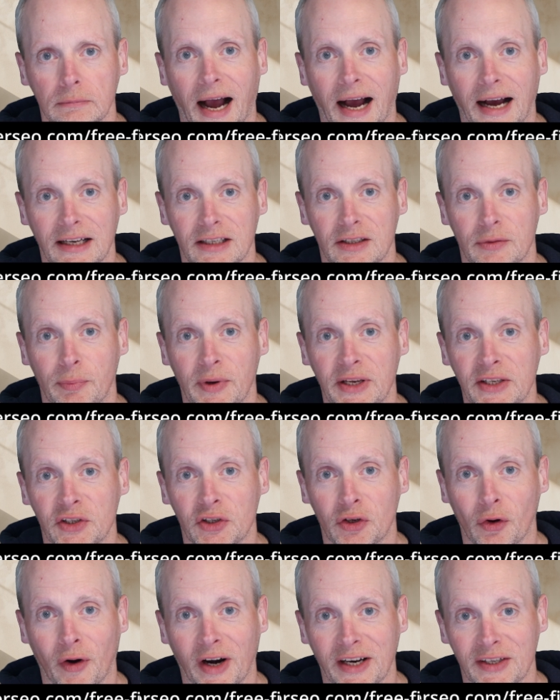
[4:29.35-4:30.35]
at
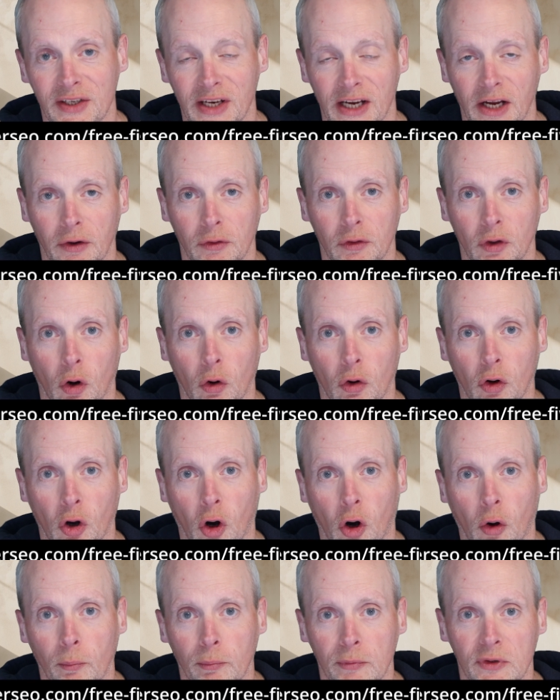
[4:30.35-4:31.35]

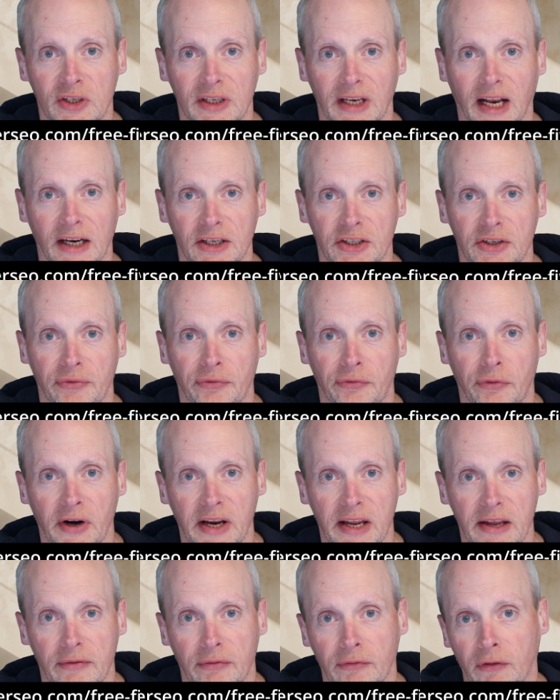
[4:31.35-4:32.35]

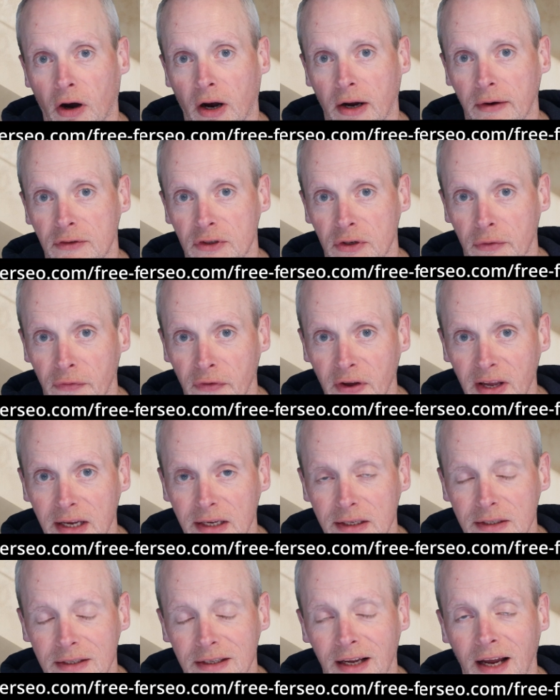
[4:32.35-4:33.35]

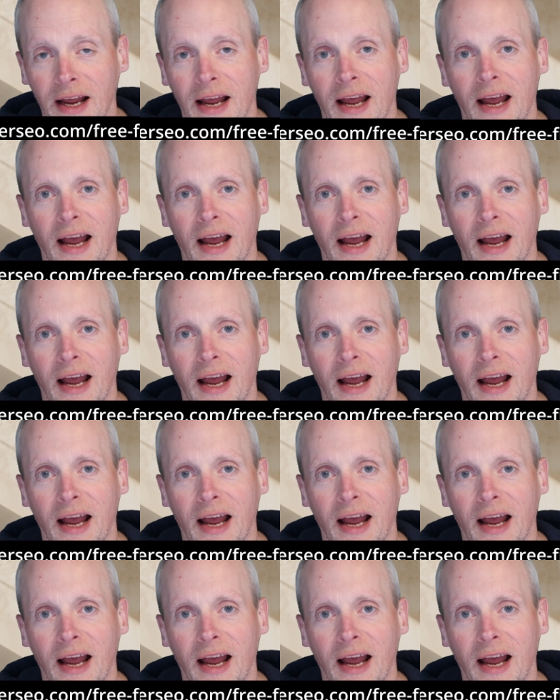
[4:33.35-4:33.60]
minsterseo.com/free5to-fix,